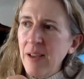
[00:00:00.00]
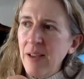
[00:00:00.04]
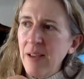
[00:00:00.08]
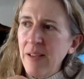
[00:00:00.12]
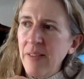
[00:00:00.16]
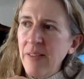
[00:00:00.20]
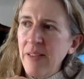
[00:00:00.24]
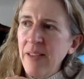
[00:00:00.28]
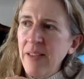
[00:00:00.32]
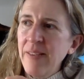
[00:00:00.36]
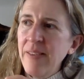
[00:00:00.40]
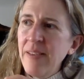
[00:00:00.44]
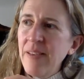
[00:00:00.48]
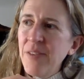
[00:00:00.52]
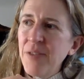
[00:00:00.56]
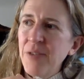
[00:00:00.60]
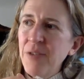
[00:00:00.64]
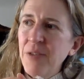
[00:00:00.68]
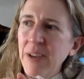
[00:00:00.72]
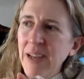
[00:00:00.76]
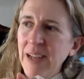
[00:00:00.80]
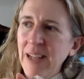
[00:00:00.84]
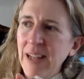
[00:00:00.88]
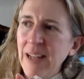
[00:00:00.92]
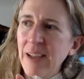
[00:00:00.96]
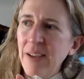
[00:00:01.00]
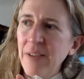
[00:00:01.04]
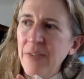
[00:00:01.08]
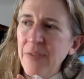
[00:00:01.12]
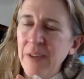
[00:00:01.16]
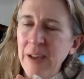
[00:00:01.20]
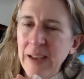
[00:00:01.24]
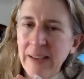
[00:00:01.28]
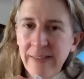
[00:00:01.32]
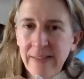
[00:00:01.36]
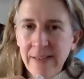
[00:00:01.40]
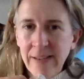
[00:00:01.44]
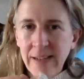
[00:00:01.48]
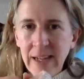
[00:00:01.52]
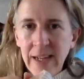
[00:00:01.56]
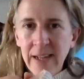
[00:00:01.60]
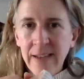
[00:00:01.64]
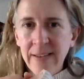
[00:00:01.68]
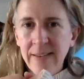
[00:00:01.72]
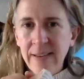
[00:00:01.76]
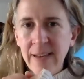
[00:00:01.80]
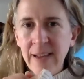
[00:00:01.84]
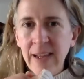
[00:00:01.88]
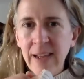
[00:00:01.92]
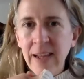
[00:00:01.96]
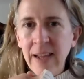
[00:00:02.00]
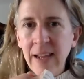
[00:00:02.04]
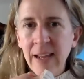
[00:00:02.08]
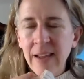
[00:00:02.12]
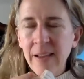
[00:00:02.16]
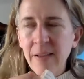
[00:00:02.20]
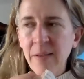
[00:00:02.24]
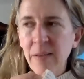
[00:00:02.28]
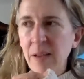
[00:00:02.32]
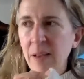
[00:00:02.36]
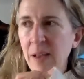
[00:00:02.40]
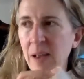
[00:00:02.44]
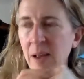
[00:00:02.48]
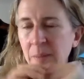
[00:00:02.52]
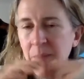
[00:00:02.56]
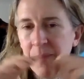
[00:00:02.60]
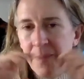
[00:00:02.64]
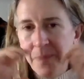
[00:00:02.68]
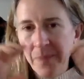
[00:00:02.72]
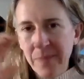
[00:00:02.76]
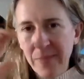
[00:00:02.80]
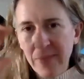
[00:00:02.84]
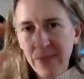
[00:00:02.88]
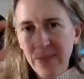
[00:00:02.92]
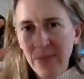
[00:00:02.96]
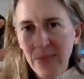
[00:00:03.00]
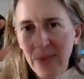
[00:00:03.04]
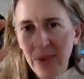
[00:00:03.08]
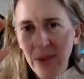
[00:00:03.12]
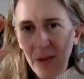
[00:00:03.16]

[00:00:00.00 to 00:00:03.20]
this is really fascinating um,